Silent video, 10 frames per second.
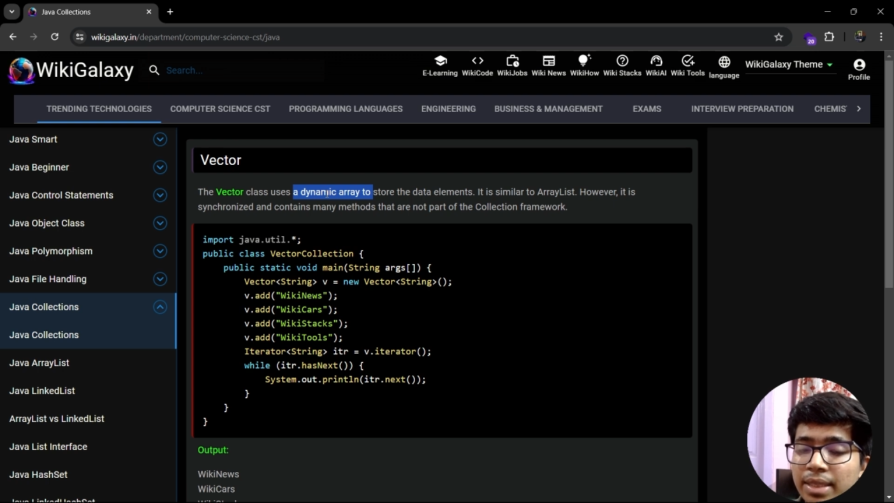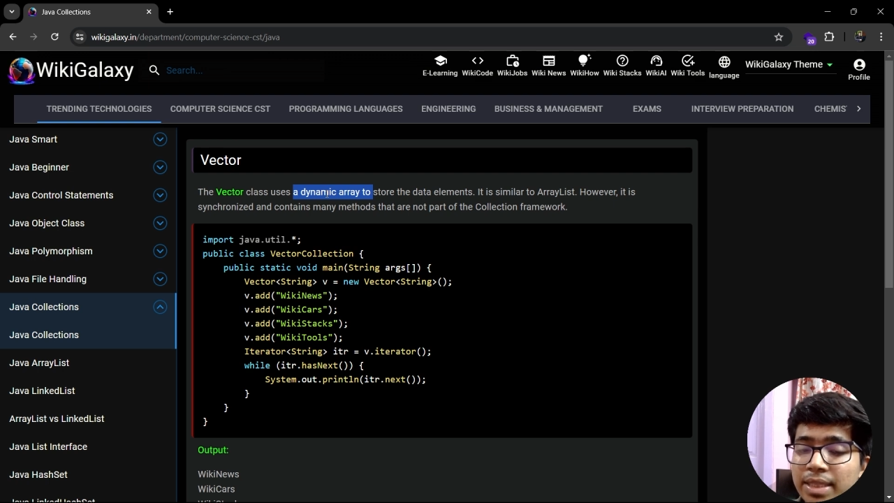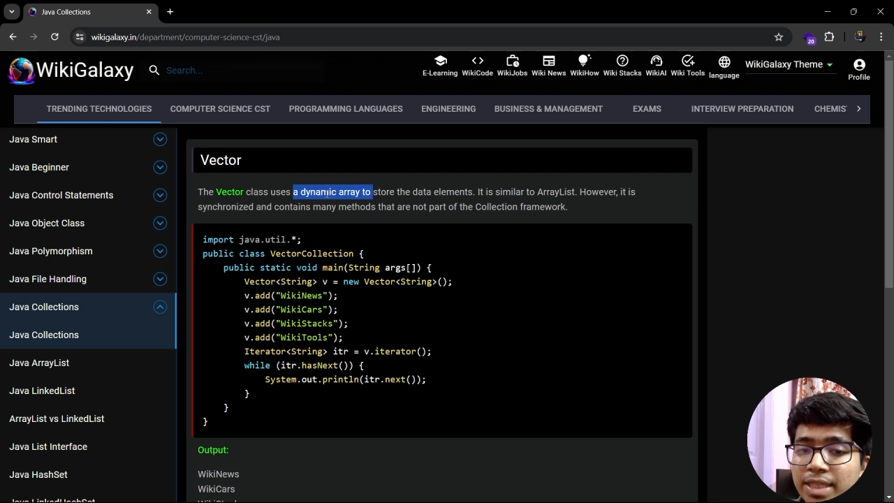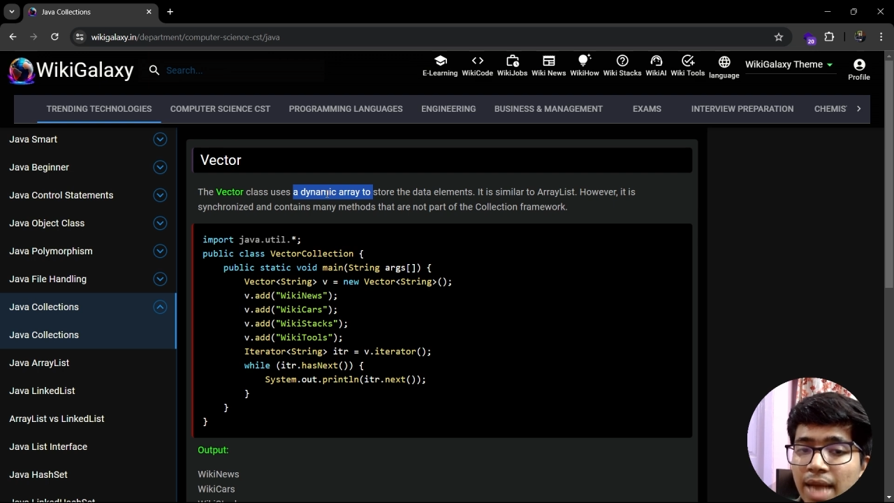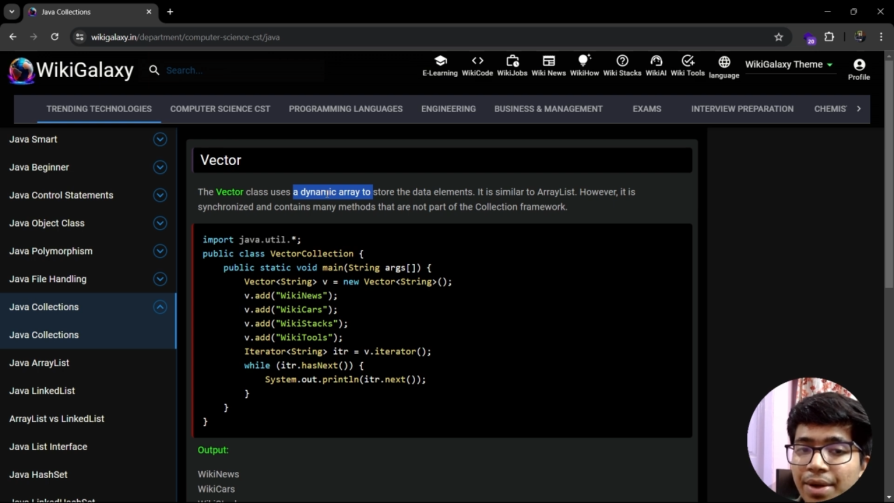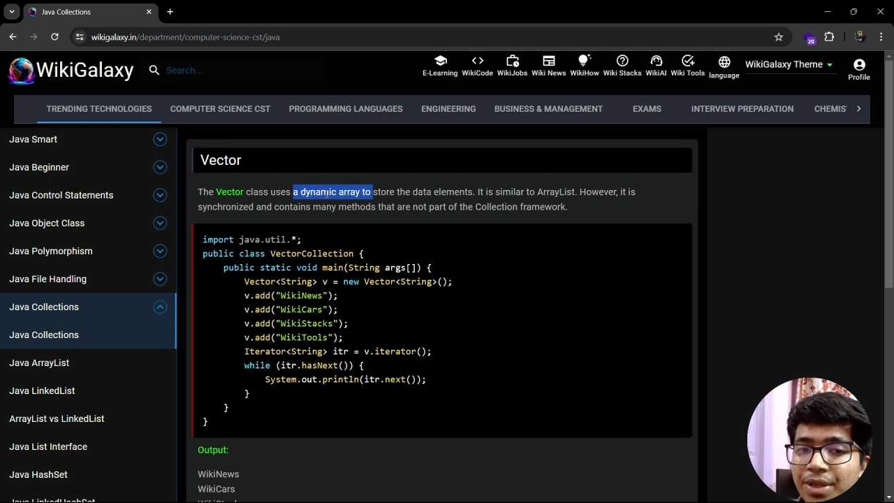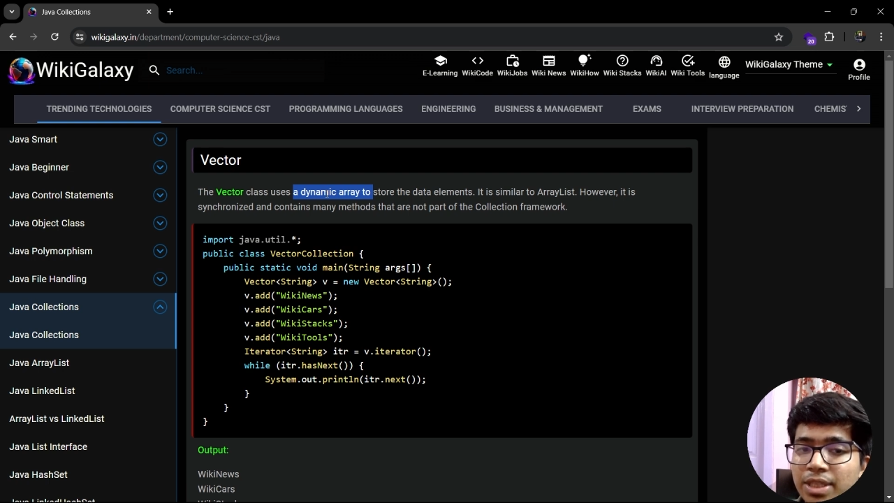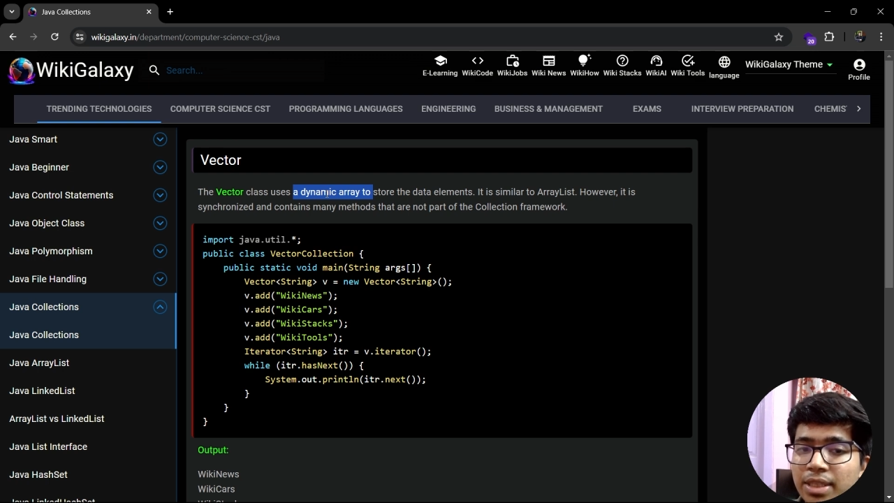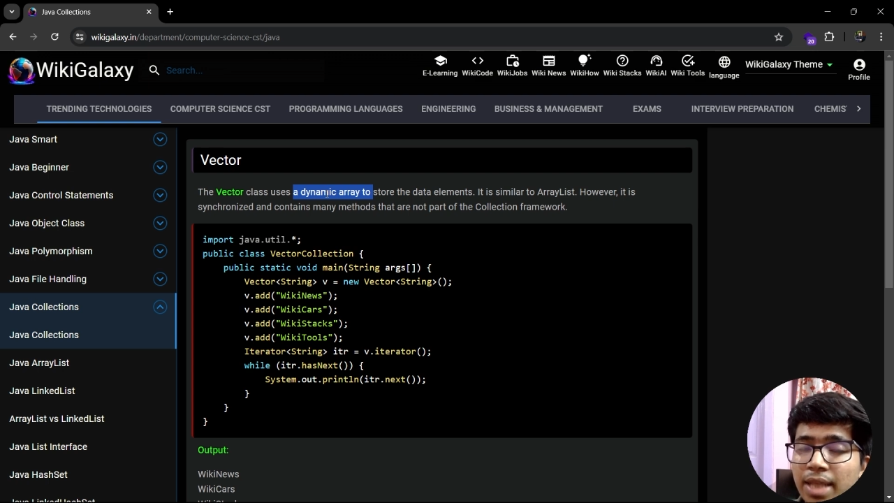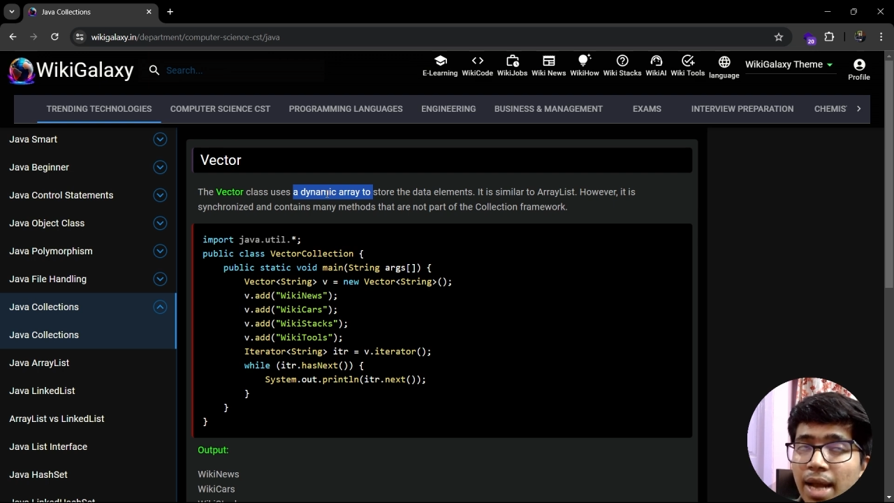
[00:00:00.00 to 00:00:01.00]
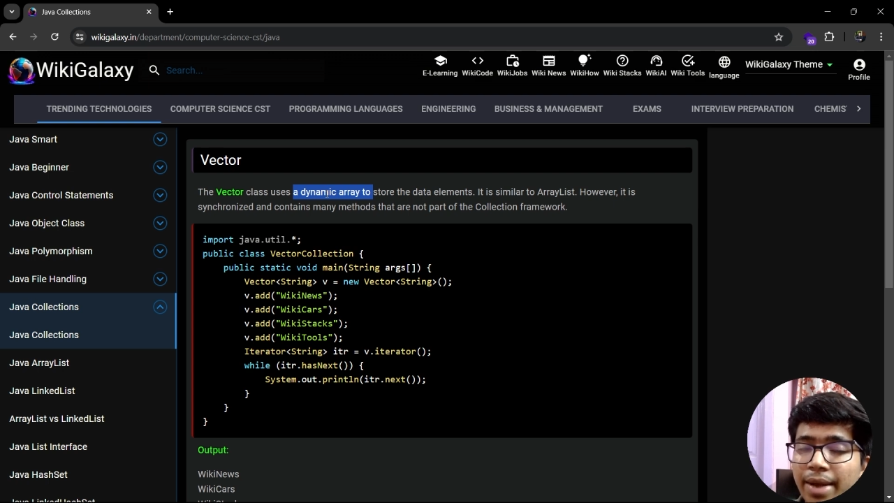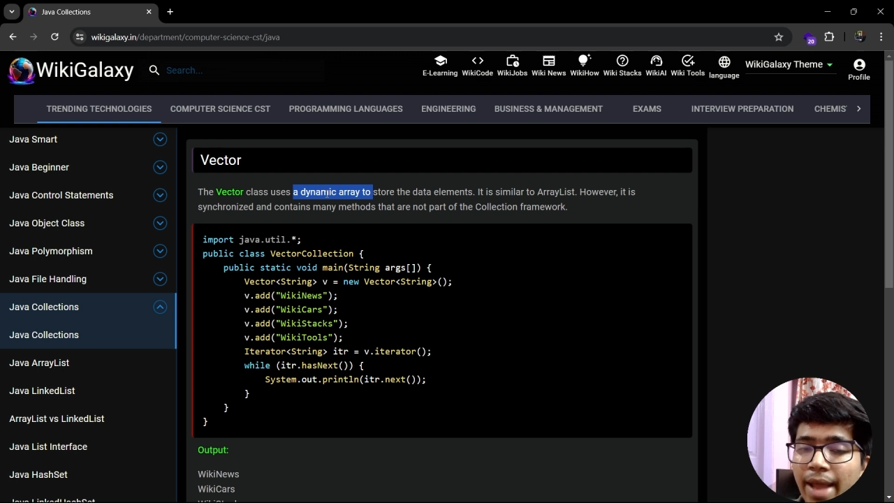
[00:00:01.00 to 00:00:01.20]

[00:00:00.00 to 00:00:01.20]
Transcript: strategy that